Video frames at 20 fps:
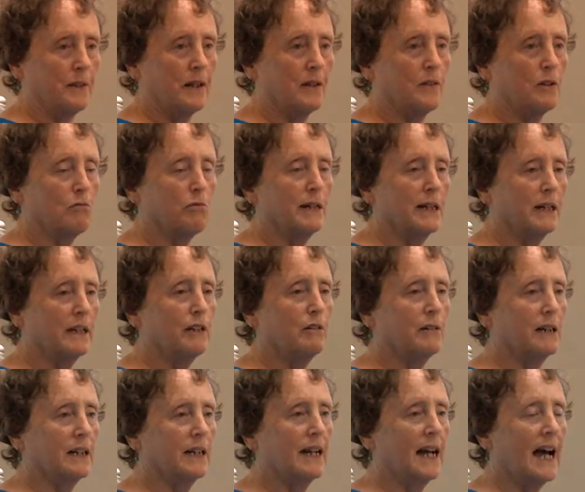the really,
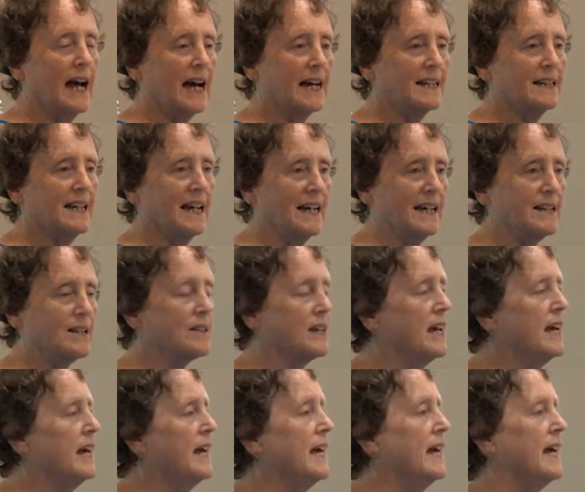really hot days.
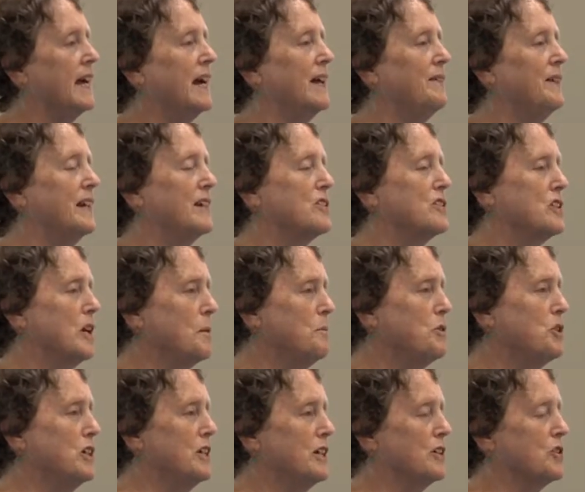And the
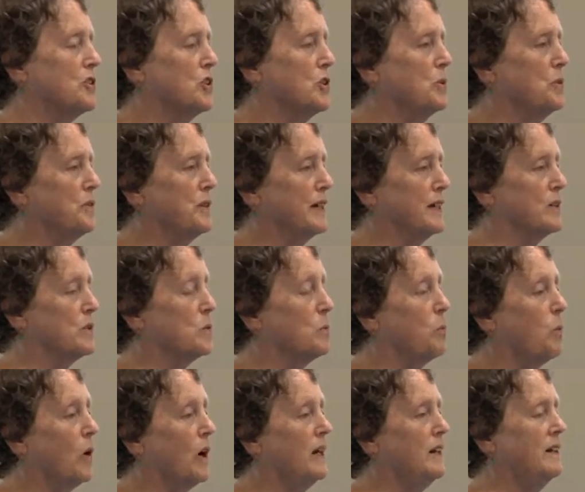assumption is two things.
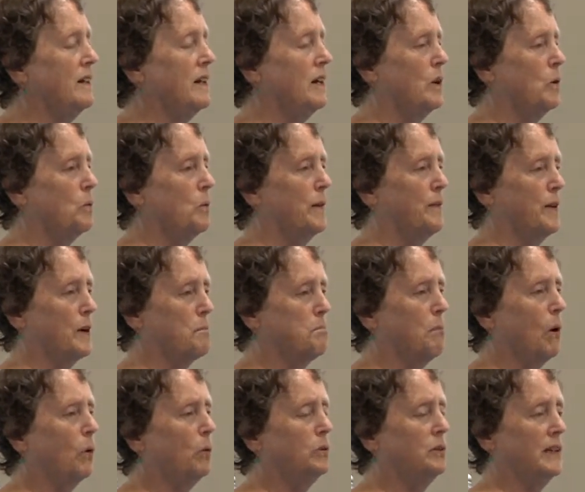One, when they're
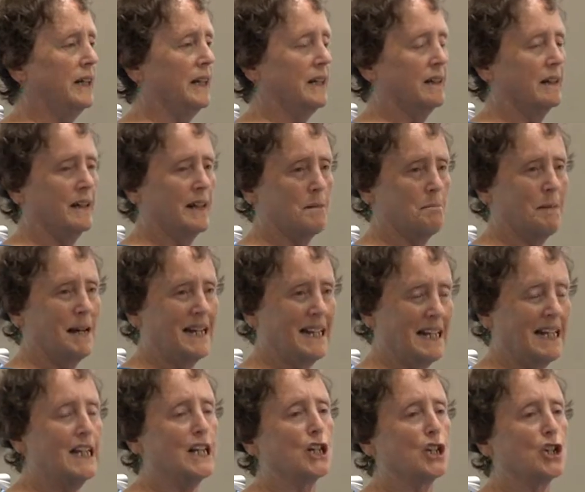molting, it may
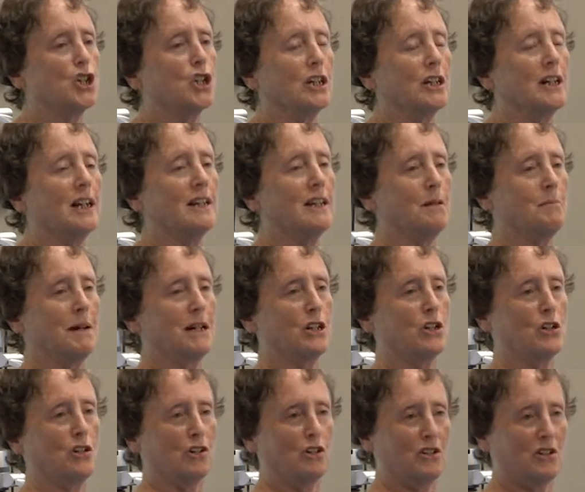itch, and they
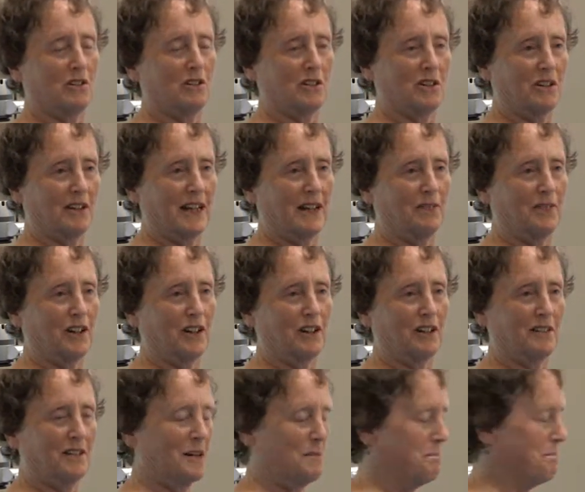might turn to, to let their, their